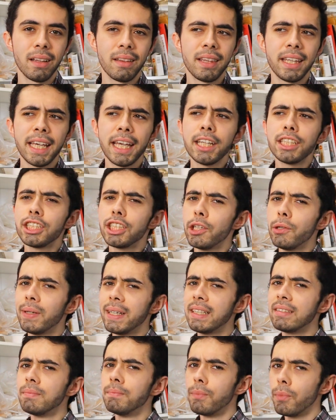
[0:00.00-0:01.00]
The issue
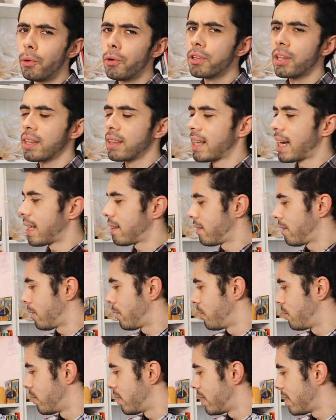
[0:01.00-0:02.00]
is more than that
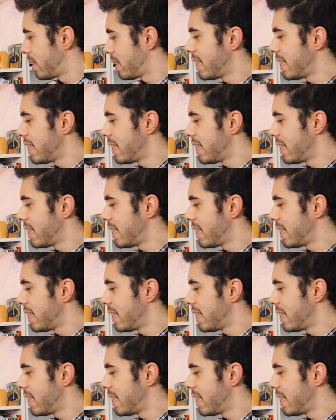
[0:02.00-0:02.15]
though.